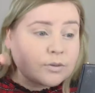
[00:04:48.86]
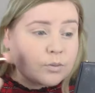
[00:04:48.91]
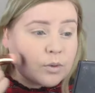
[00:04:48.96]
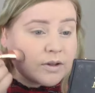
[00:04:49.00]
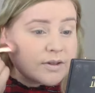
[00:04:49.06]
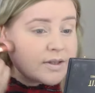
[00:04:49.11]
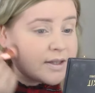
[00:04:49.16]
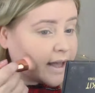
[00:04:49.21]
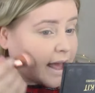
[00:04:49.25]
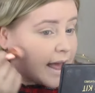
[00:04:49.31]

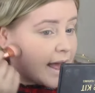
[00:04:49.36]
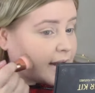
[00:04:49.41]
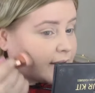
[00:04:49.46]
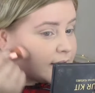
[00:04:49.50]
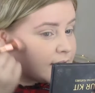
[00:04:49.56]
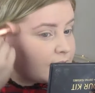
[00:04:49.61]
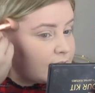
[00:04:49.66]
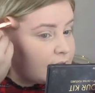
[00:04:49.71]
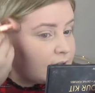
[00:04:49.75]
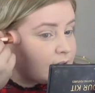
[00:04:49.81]
once
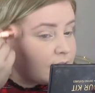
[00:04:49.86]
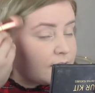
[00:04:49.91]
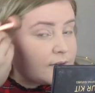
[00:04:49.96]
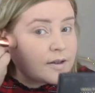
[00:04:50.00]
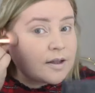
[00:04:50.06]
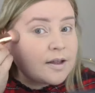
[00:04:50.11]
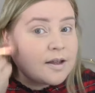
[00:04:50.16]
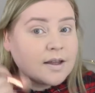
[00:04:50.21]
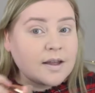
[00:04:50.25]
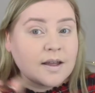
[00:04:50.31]
again,
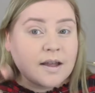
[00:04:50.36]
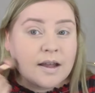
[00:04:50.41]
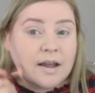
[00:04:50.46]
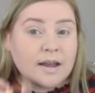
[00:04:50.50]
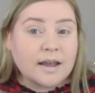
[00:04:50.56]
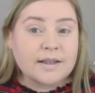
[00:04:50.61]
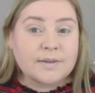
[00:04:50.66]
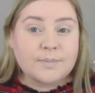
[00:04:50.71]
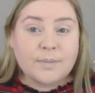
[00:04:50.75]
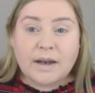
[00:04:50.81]

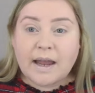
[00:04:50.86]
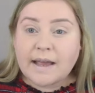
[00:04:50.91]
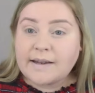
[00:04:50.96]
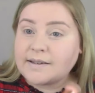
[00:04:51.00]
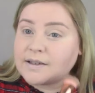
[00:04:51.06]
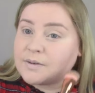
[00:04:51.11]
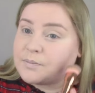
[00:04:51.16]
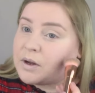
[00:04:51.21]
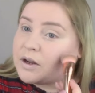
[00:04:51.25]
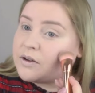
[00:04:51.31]
it's
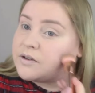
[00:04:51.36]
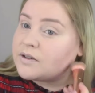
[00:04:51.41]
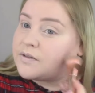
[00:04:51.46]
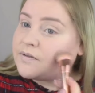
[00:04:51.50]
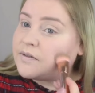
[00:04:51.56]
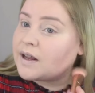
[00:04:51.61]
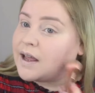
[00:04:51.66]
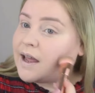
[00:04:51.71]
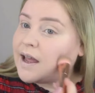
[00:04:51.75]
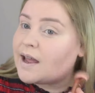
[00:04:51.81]
blended
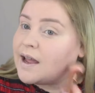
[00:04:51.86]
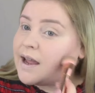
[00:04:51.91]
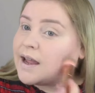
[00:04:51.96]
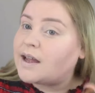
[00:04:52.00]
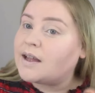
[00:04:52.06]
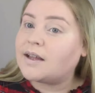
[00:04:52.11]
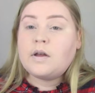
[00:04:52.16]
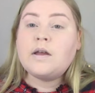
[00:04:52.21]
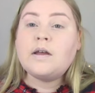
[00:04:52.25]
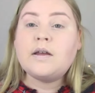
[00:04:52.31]

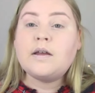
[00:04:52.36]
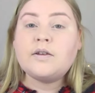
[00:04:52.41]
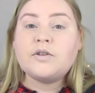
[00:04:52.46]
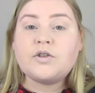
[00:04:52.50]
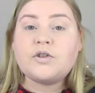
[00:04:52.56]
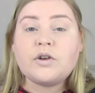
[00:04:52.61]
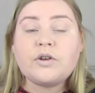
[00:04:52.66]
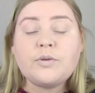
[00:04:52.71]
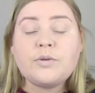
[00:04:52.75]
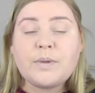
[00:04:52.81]
beautifully.
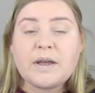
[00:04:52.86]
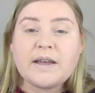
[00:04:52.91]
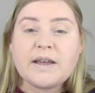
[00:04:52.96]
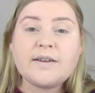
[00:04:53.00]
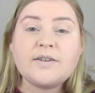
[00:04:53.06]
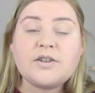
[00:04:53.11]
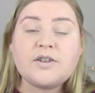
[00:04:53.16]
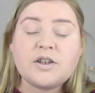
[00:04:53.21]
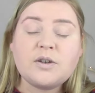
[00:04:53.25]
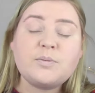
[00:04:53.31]
So
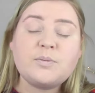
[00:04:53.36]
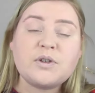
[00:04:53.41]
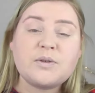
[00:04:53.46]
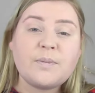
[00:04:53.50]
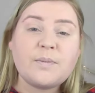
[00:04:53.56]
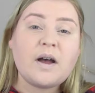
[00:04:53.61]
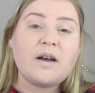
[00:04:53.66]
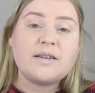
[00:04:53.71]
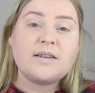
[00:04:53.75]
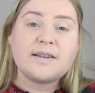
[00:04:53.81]
being as super
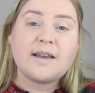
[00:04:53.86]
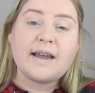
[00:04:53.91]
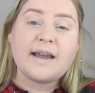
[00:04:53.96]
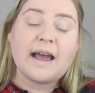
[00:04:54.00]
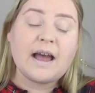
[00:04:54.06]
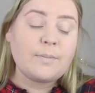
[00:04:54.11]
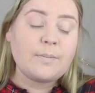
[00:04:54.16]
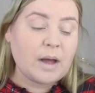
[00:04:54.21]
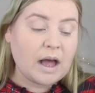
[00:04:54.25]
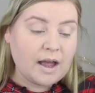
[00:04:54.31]
smart as I
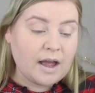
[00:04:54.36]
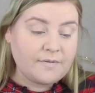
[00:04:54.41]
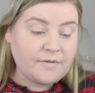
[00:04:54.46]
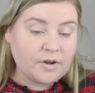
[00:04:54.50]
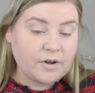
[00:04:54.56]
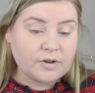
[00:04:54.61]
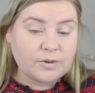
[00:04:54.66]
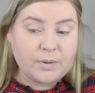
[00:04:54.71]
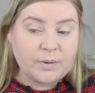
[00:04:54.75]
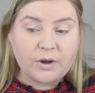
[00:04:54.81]
am, I
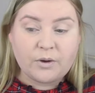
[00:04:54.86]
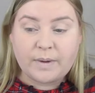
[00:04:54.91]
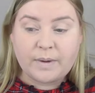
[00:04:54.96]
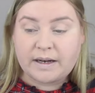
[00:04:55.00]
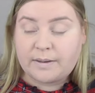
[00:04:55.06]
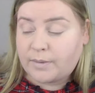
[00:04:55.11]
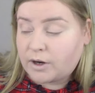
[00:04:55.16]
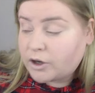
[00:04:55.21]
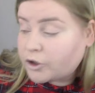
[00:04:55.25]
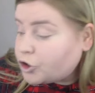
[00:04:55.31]
forgot to pick up
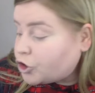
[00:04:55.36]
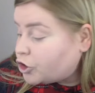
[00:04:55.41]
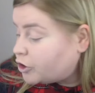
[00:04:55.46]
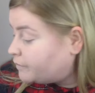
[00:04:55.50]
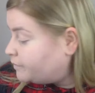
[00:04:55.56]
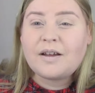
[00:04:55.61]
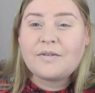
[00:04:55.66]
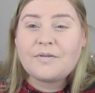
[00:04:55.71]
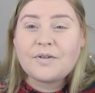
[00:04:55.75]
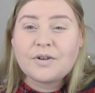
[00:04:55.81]
any blush.
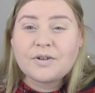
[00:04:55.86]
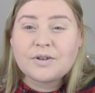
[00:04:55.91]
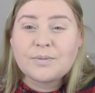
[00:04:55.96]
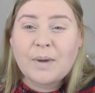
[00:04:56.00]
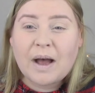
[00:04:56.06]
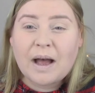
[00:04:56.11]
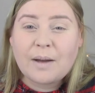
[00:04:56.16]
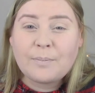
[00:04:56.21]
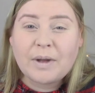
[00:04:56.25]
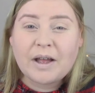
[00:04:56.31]
I forgot to
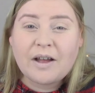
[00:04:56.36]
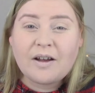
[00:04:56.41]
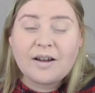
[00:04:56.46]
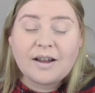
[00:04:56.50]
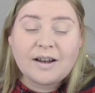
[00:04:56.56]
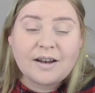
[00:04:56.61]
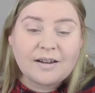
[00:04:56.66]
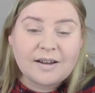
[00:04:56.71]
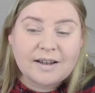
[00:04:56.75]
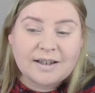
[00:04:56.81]
pack my
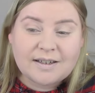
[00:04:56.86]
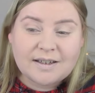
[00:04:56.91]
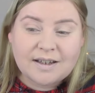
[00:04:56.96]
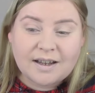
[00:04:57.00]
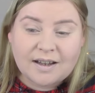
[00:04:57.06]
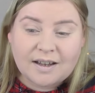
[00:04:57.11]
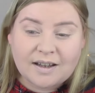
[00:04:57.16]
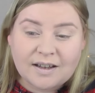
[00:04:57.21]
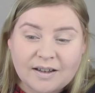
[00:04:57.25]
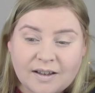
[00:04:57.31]

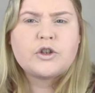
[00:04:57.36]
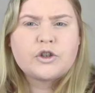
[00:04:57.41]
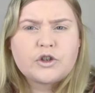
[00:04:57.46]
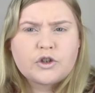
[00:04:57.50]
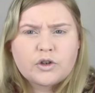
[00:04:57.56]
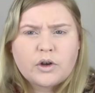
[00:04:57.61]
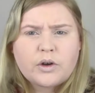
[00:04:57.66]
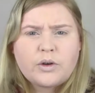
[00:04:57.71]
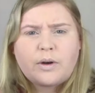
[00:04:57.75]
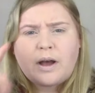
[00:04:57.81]
highlighter.
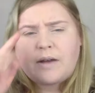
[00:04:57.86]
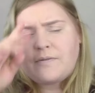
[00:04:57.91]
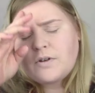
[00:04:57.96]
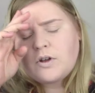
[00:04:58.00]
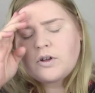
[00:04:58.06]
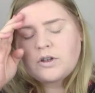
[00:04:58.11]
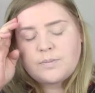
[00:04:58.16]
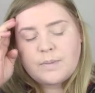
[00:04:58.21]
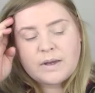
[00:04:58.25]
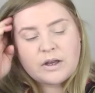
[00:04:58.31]
So I
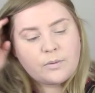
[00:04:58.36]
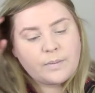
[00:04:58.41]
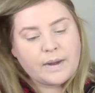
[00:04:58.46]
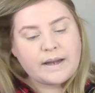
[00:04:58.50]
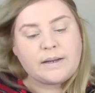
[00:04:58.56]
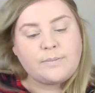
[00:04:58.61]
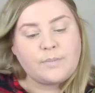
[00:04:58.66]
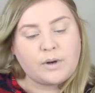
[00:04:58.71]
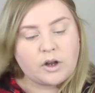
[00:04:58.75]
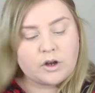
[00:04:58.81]
forgot to pick up
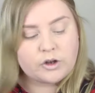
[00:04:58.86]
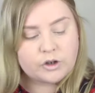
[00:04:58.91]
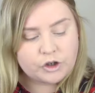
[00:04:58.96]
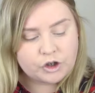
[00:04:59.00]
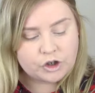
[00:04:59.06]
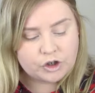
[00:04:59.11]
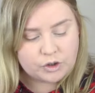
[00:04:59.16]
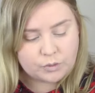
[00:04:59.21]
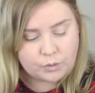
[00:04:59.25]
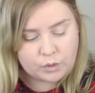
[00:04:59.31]
any
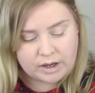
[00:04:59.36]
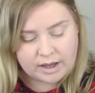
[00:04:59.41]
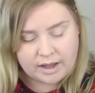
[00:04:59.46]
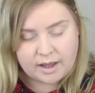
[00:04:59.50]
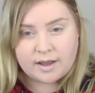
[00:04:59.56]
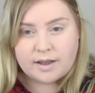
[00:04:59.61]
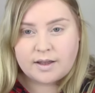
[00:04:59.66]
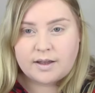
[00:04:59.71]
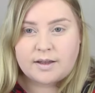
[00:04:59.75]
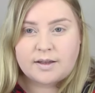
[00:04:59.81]
blush
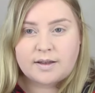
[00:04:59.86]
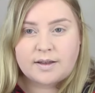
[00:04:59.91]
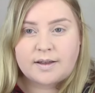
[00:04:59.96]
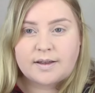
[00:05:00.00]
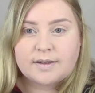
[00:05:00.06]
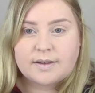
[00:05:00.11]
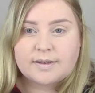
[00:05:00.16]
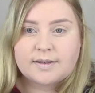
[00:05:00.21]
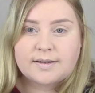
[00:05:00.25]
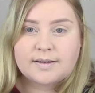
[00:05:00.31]

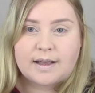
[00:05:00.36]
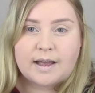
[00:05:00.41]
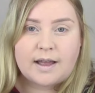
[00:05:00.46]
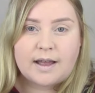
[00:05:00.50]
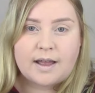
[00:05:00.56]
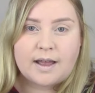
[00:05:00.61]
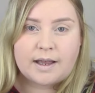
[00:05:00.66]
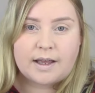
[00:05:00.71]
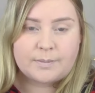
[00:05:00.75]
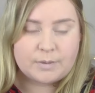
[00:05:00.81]
because
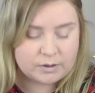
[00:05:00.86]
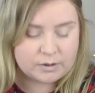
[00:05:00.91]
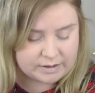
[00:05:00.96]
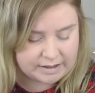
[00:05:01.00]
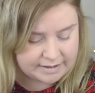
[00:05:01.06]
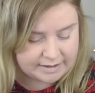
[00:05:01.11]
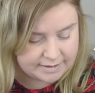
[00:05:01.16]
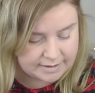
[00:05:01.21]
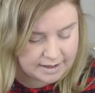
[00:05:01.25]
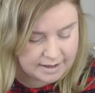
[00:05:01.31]
I'm
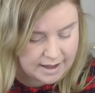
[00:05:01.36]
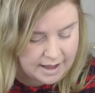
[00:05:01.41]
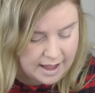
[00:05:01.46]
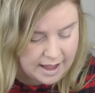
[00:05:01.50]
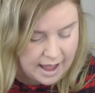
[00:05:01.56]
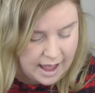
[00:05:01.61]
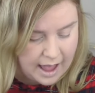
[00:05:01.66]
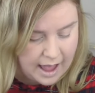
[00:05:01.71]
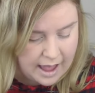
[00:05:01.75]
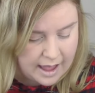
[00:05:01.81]
useless.
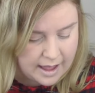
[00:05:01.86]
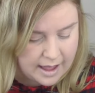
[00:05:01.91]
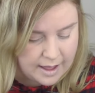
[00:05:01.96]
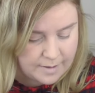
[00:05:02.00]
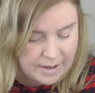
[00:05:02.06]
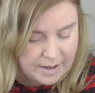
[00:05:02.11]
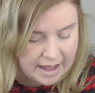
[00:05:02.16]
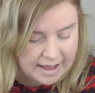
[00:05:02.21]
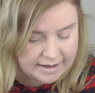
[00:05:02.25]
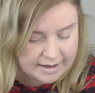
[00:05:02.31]

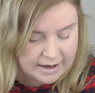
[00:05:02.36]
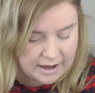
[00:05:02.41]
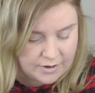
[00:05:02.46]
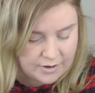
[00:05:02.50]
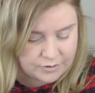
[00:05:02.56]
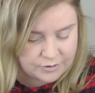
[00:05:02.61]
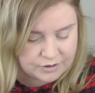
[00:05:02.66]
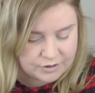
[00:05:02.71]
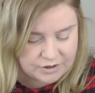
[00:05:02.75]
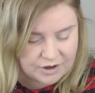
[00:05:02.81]
And I
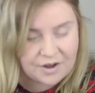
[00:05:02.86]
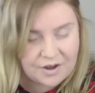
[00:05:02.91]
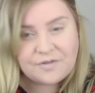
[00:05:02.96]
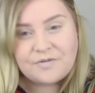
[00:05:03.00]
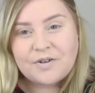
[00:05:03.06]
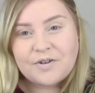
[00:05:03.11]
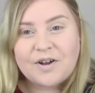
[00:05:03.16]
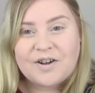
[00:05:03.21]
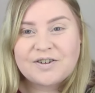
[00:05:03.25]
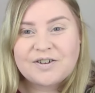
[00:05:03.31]
also
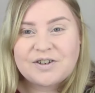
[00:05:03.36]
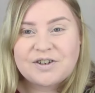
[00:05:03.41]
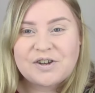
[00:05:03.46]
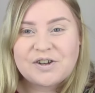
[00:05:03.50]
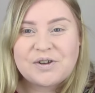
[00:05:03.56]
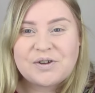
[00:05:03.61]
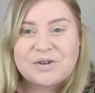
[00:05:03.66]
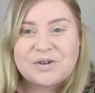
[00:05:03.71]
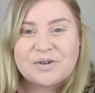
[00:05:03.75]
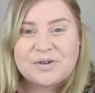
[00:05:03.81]
forgot
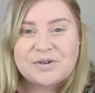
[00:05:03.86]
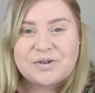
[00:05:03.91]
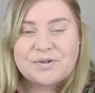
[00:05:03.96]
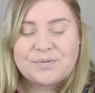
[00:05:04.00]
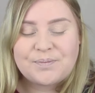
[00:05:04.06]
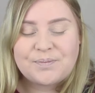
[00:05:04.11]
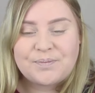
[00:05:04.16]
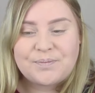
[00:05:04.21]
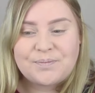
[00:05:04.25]
to